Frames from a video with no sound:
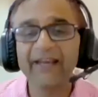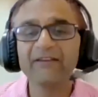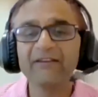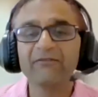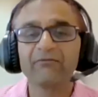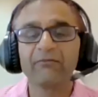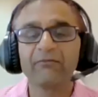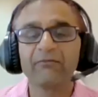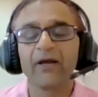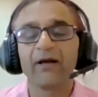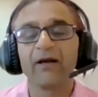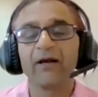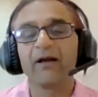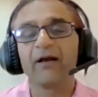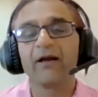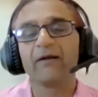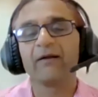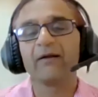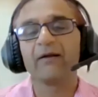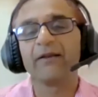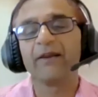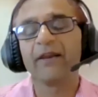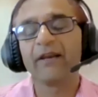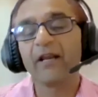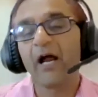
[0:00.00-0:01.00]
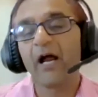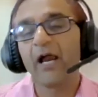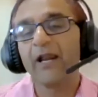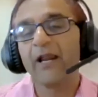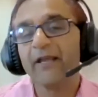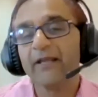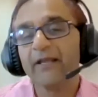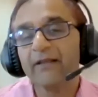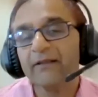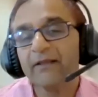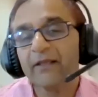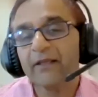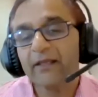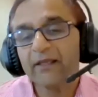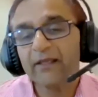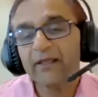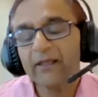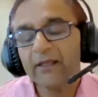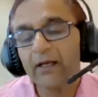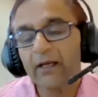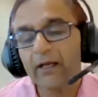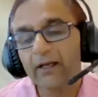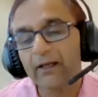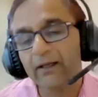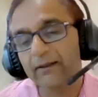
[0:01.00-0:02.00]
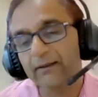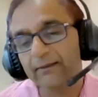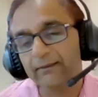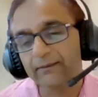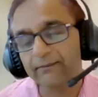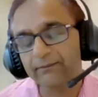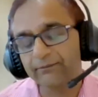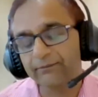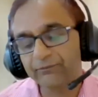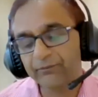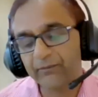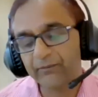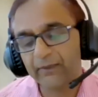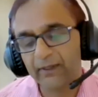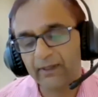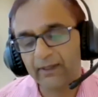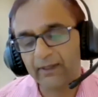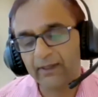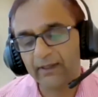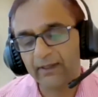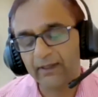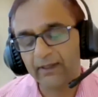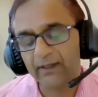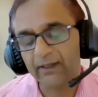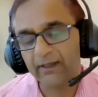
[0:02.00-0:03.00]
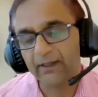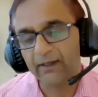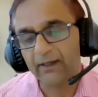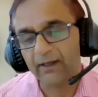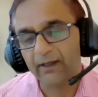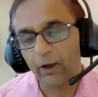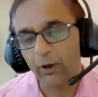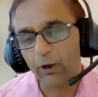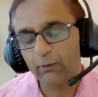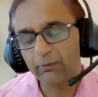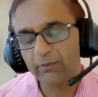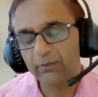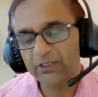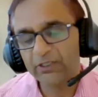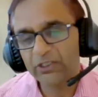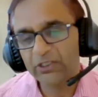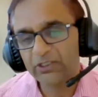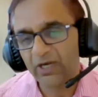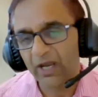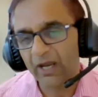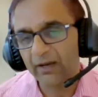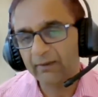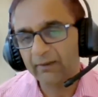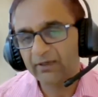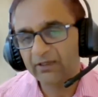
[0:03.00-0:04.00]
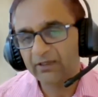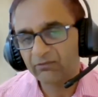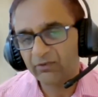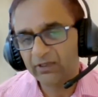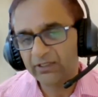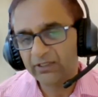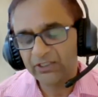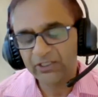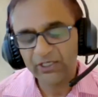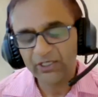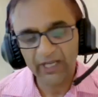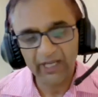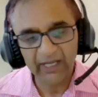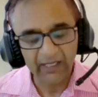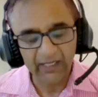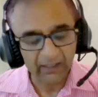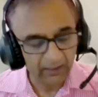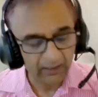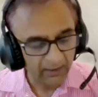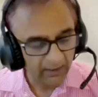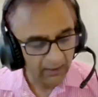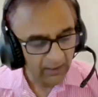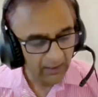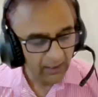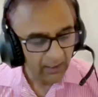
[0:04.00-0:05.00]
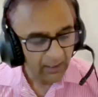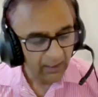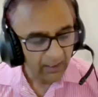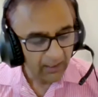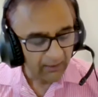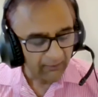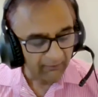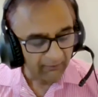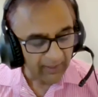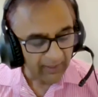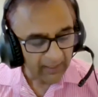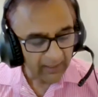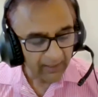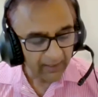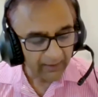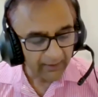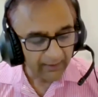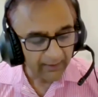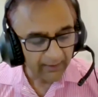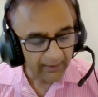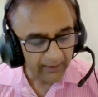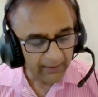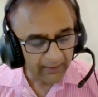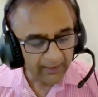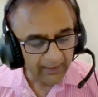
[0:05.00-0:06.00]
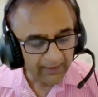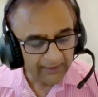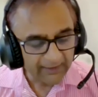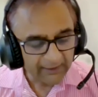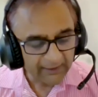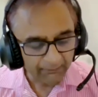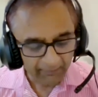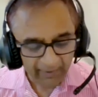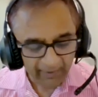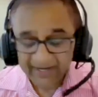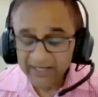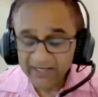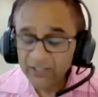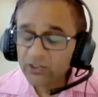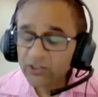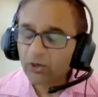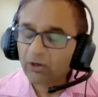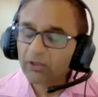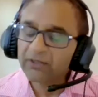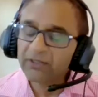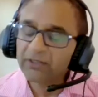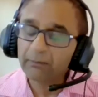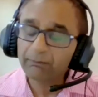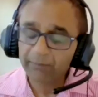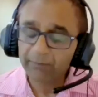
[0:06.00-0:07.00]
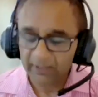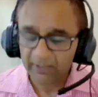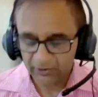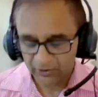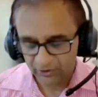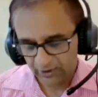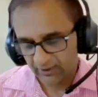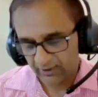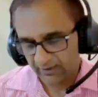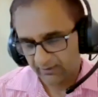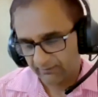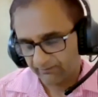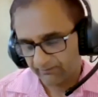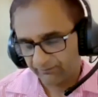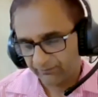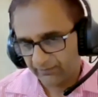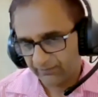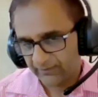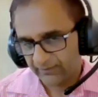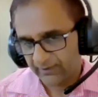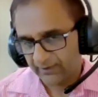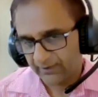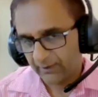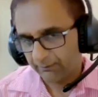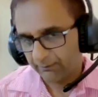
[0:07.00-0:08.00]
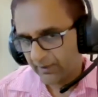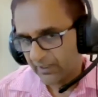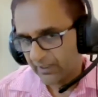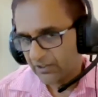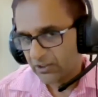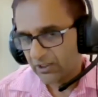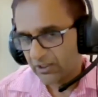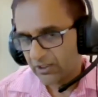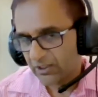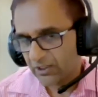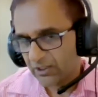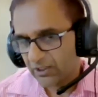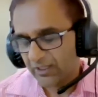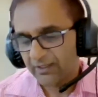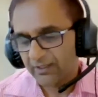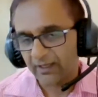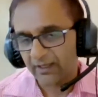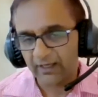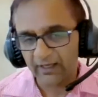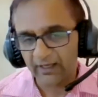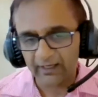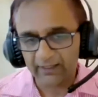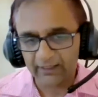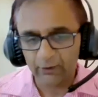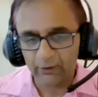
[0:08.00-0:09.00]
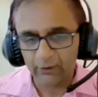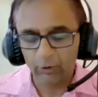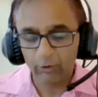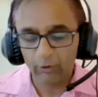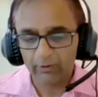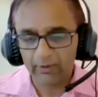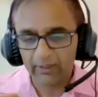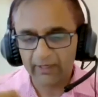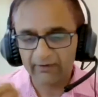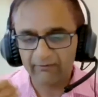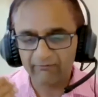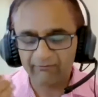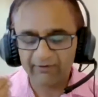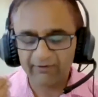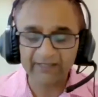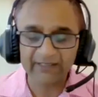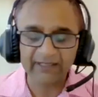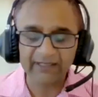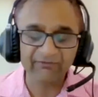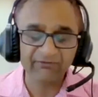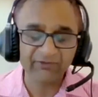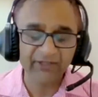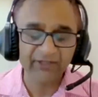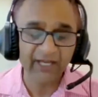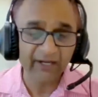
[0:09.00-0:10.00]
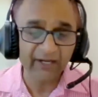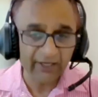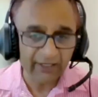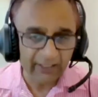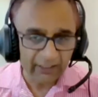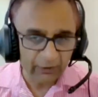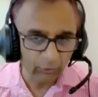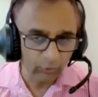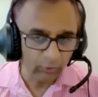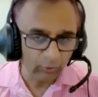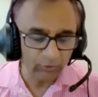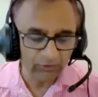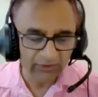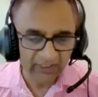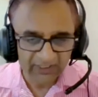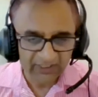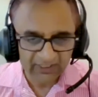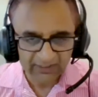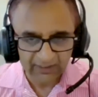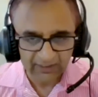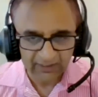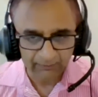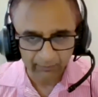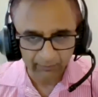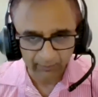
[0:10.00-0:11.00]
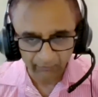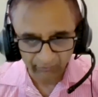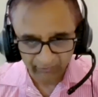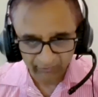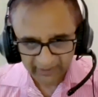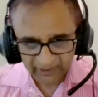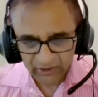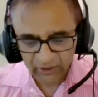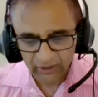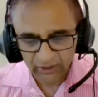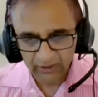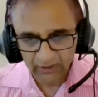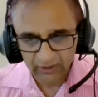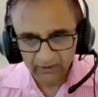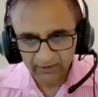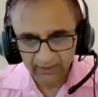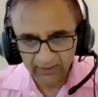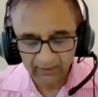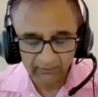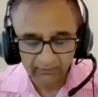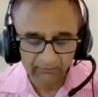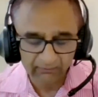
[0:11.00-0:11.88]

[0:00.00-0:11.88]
it regarding the how much time it will take. Well, it depends on the person. The person, if they're new to this profession,